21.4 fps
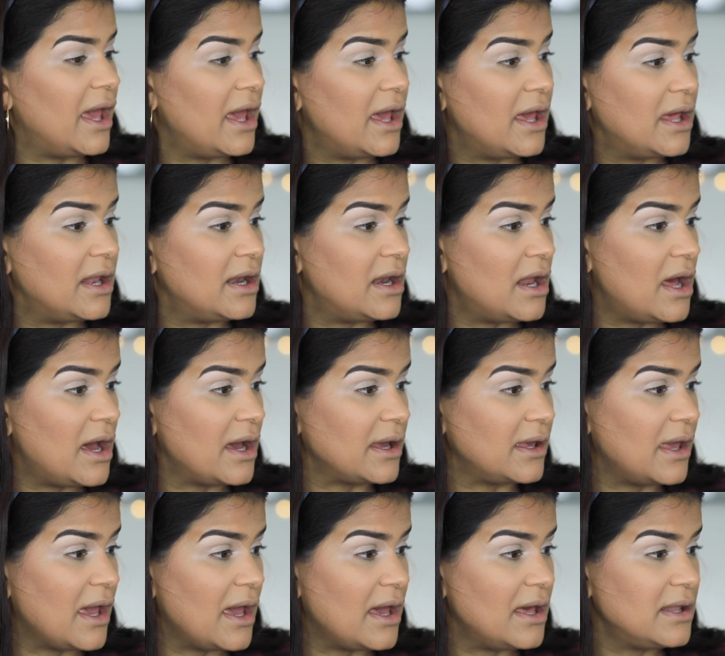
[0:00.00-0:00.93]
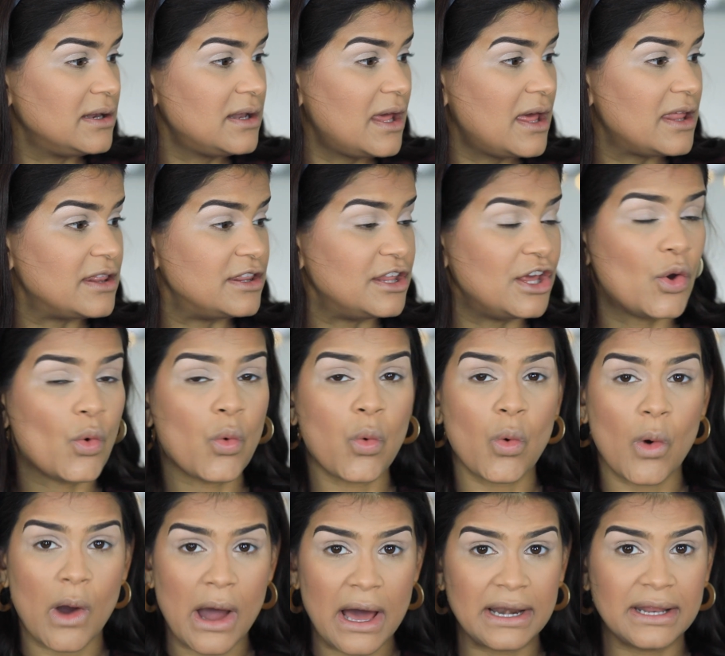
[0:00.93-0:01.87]
And again, the
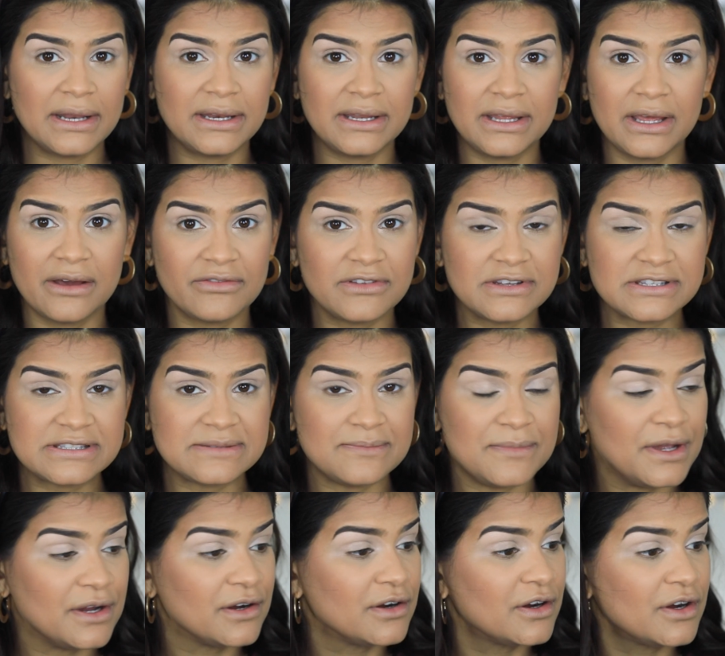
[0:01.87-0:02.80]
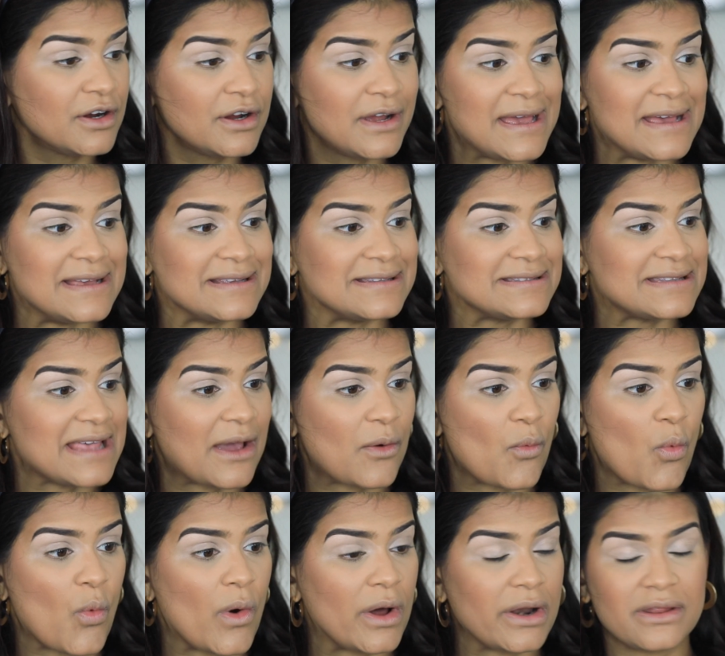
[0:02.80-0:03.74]
quality of this mirror is
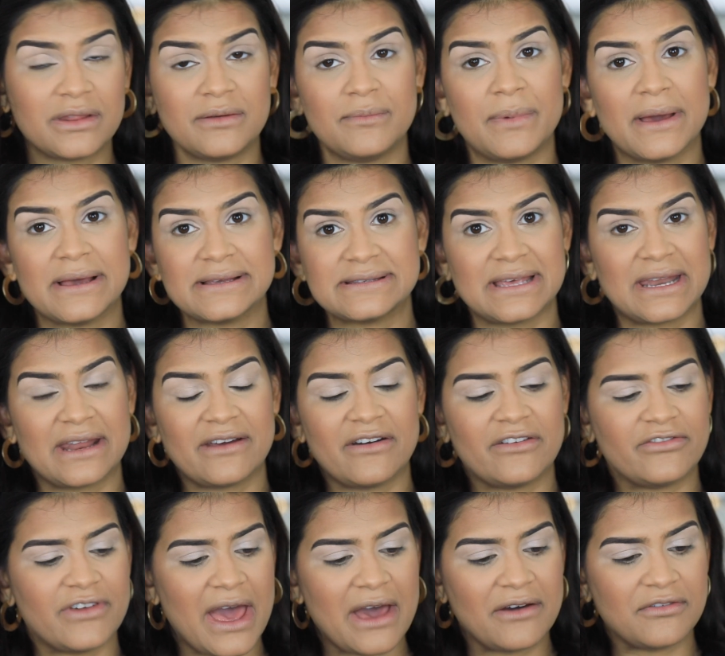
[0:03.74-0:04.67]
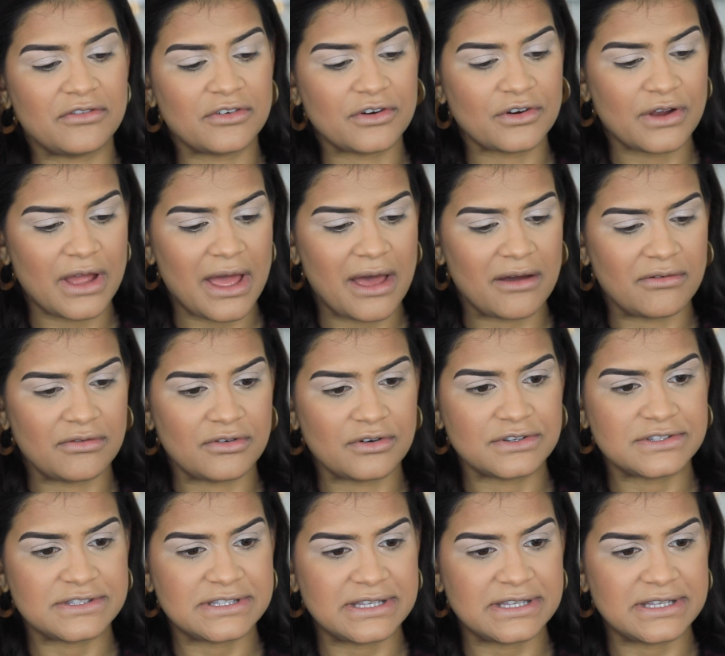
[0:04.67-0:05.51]
like one of the best that I have ever